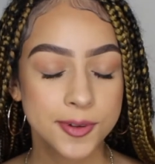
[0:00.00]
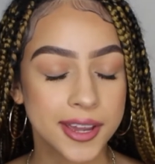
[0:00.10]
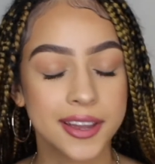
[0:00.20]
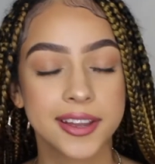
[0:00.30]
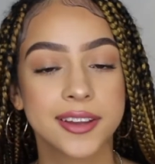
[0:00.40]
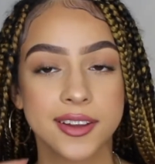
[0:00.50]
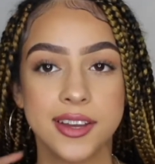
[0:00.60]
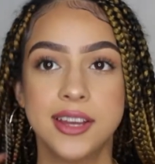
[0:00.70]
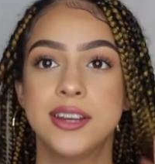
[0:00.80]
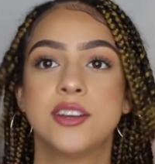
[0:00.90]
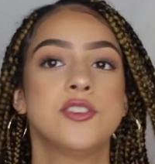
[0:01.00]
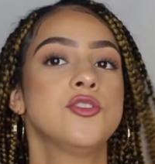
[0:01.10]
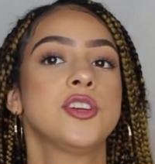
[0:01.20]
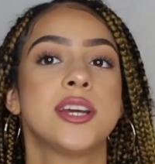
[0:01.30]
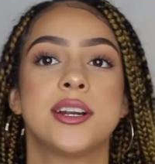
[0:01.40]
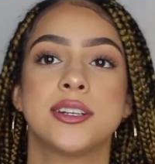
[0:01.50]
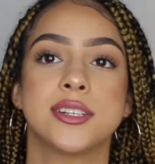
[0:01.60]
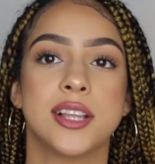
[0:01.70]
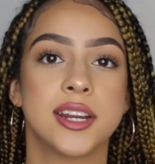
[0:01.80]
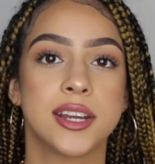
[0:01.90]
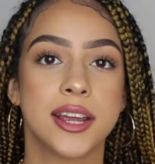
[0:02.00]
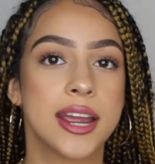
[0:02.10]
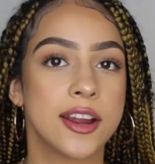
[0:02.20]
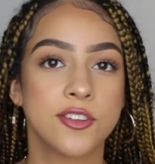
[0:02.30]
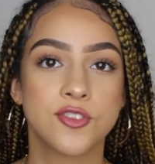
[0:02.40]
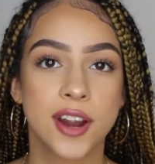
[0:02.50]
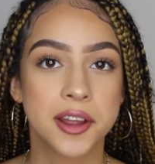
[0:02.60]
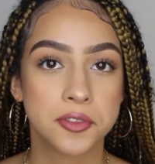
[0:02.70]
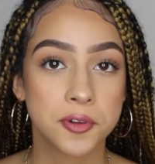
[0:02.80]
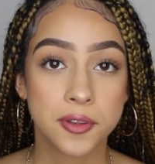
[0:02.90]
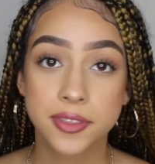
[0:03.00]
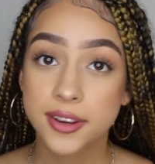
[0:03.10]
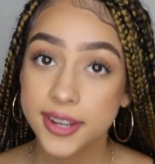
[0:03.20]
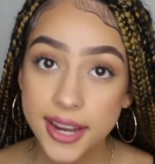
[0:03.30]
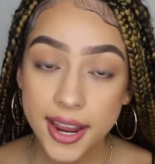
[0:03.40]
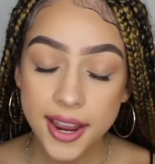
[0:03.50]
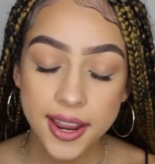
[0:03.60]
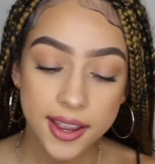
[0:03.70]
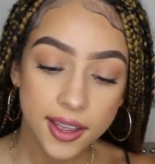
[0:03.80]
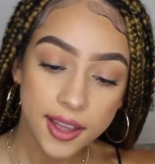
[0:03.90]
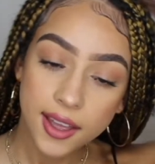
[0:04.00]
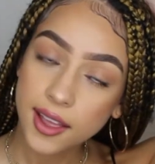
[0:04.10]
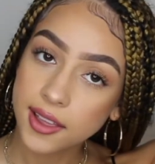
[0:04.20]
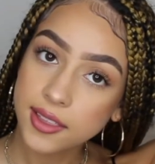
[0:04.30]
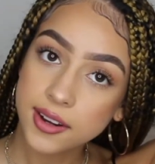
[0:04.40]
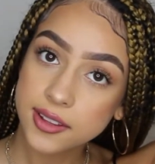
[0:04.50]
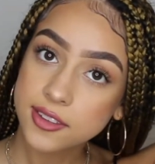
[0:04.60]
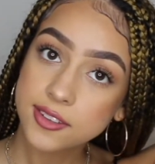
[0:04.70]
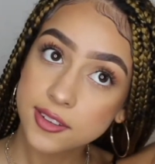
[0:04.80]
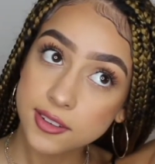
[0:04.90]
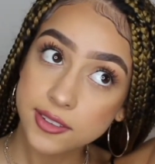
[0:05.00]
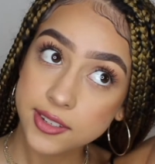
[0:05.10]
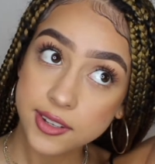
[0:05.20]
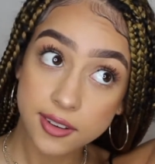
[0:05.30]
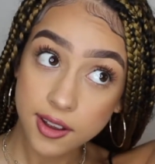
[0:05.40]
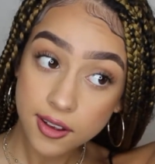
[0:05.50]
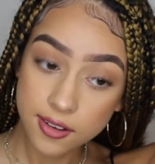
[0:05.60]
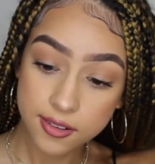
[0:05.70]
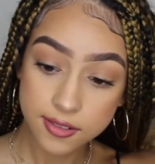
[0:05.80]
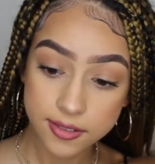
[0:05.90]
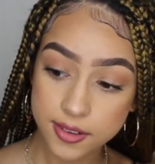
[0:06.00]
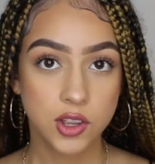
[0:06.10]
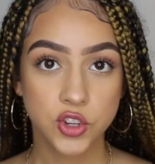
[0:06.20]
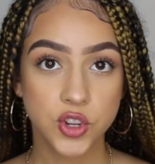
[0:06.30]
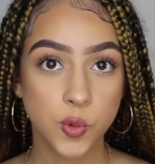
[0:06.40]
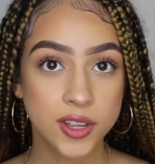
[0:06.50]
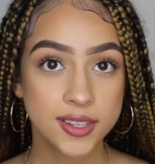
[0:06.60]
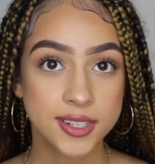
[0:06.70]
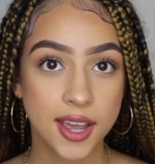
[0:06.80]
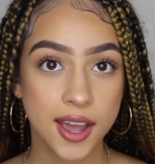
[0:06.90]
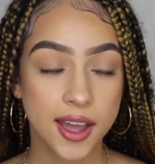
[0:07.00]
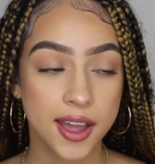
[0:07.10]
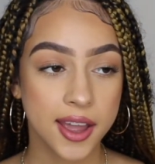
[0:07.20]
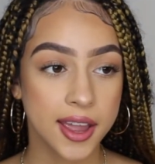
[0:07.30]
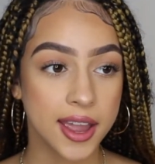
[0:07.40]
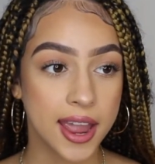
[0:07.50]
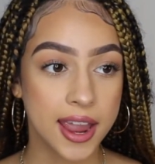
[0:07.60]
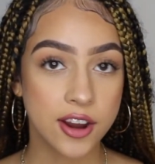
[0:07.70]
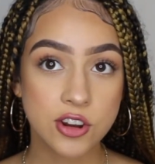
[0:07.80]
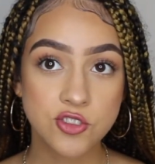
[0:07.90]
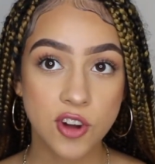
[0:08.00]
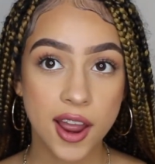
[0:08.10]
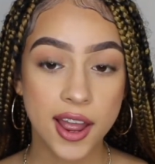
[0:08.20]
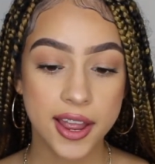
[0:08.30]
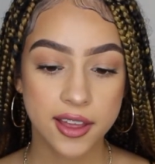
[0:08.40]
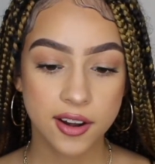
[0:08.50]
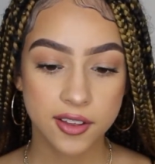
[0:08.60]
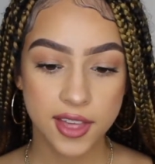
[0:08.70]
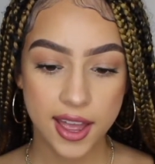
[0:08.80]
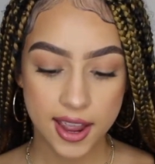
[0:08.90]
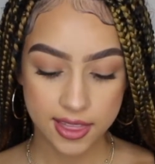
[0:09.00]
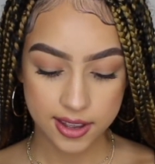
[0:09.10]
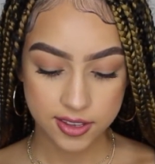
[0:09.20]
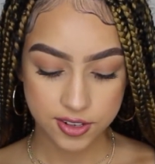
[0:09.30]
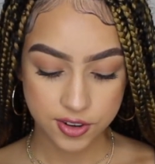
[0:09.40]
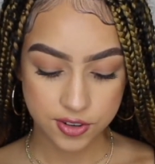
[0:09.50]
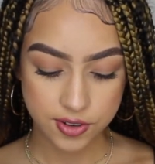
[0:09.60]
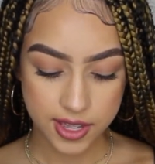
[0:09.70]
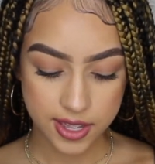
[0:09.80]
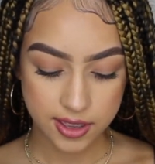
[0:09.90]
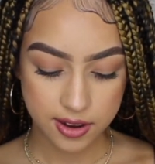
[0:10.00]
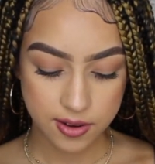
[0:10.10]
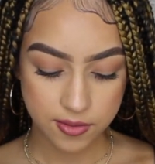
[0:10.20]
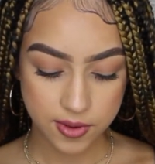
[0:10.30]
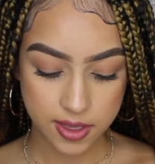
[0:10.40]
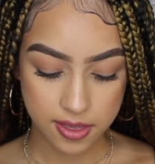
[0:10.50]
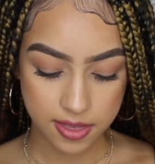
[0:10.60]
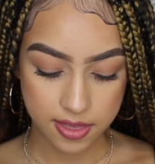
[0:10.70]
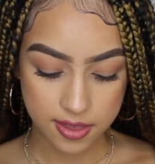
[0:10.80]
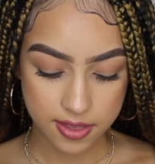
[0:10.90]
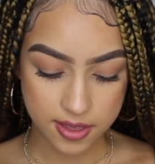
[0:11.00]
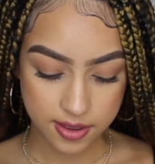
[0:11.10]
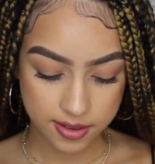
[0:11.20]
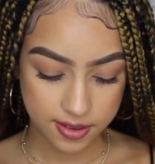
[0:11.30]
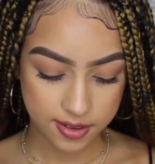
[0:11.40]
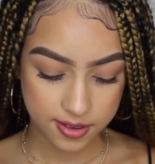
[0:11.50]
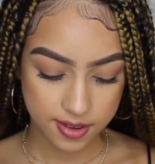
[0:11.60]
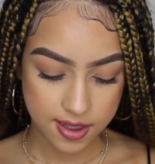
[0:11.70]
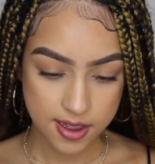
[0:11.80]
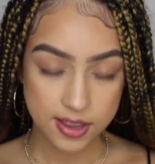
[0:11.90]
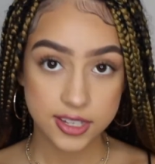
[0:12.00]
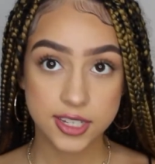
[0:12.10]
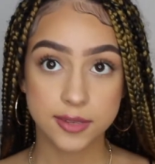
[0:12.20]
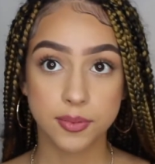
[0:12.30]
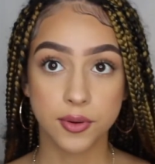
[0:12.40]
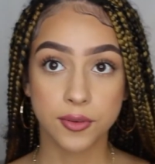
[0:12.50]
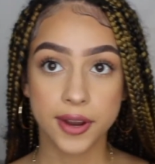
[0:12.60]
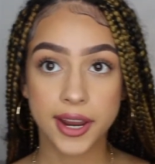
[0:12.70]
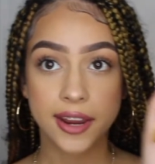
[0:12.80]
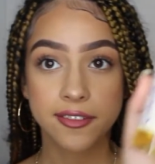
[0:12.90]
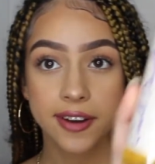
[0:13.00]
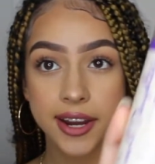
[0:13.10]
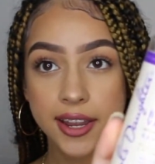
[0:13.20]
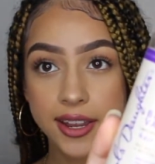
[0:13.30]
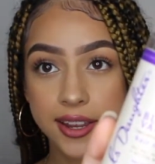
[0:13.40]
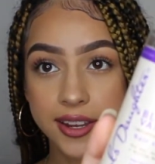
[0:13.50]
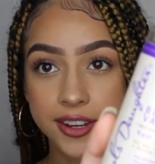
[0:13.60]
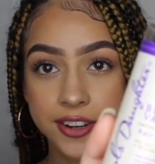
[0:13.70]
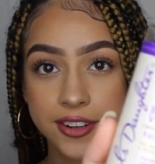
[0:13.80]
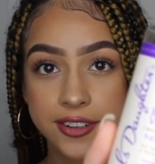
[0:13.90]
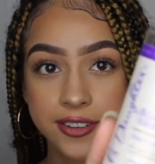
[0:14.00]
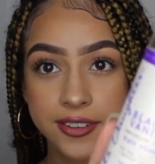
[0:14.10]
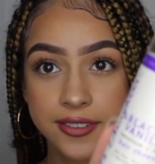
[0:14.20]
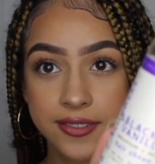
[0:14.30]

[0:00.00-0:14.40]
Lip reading: okay. Usually I just let it air dry throughout the day and then it's good to go. So once I air dry and all that, I like to go in with this spray right here.